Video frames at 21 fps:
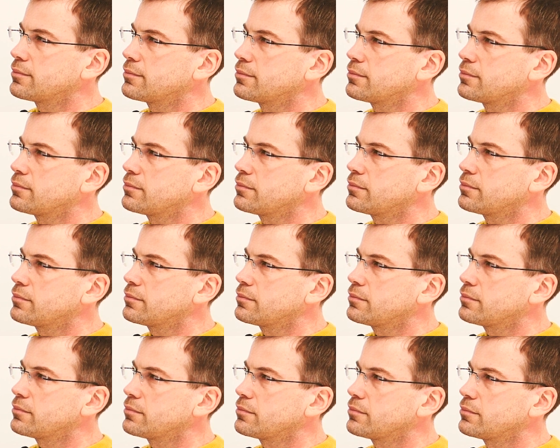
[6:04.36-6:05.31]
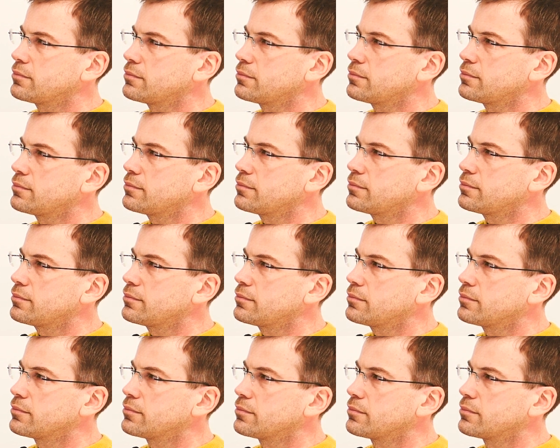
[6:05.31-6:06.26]

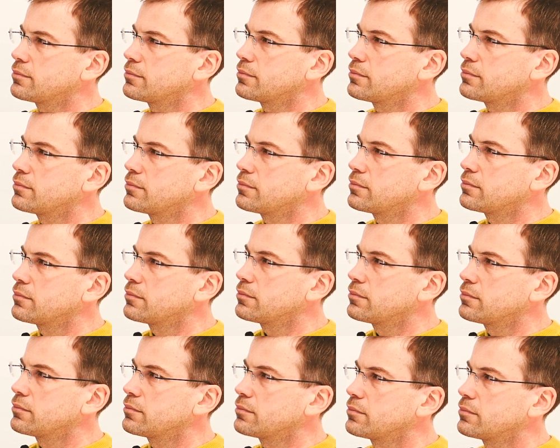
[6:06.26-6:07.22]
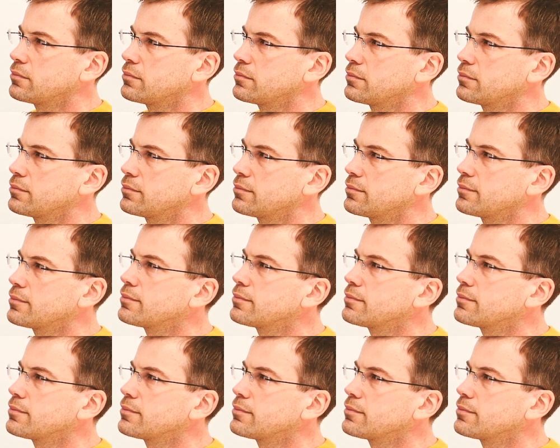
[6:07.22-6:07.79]
(not speaking)